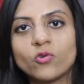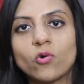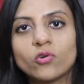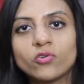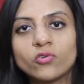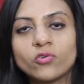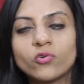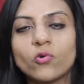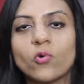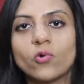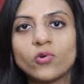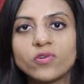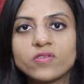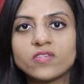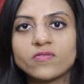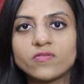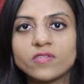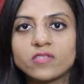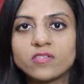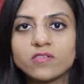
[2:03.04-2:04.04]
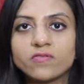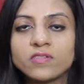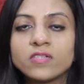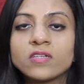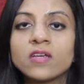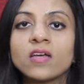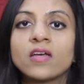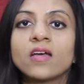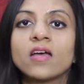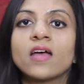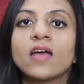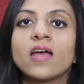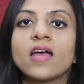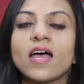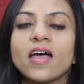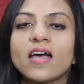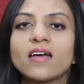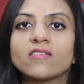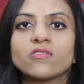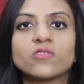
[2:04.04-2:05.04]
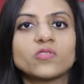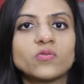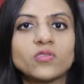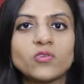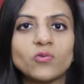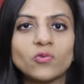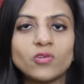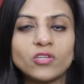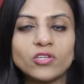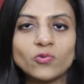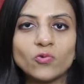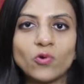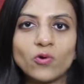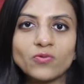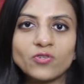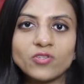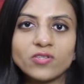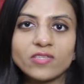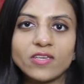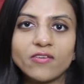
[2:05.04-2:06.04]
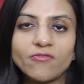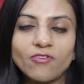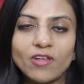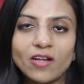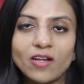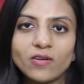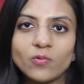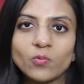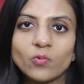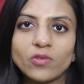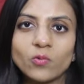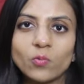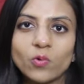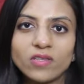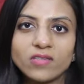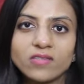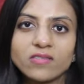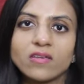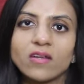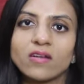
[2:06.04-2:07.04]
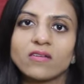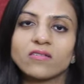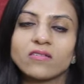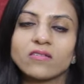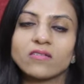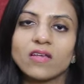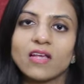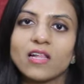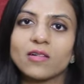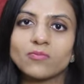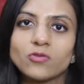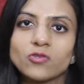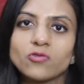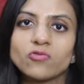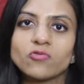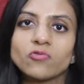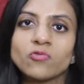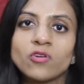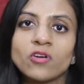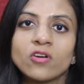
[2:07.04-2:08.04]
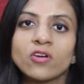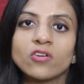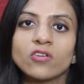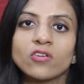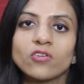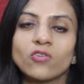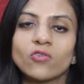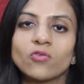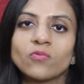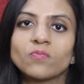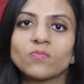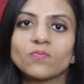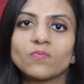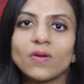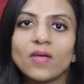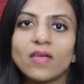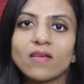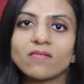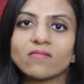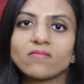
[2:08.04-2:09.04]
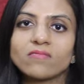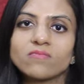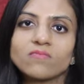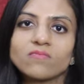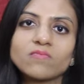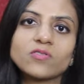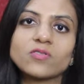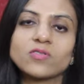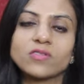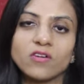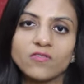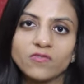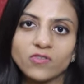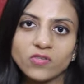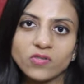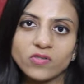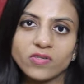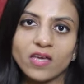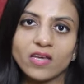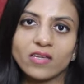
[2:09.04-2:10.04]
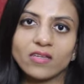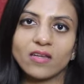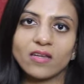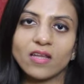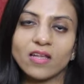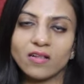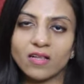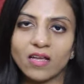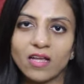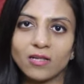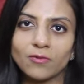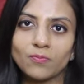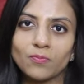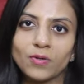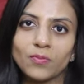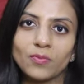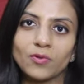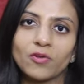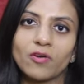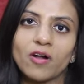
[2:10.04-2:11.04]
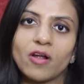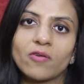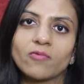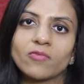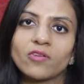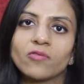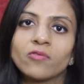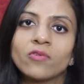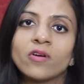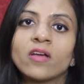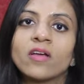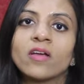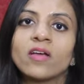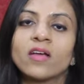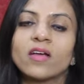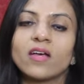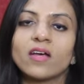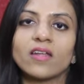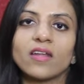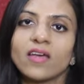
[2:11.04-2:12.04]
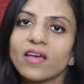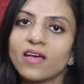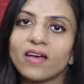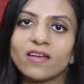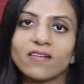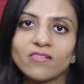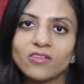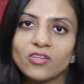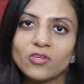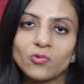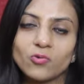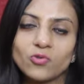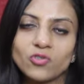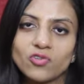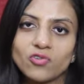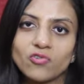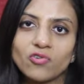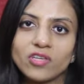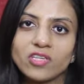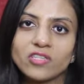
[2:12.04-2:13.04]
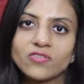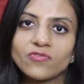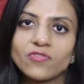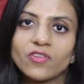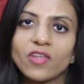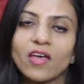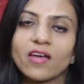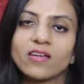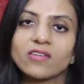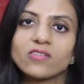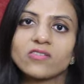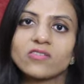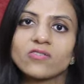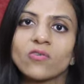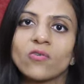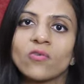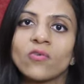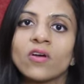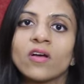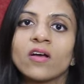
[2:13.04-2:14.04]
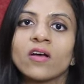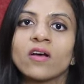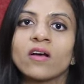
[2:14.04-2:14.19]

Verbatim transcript: a doctor or a civil servant, and those were the only two options I felt were the ones that helped you to, you know, serve the society and help people around you, and I had a huge craze for that. So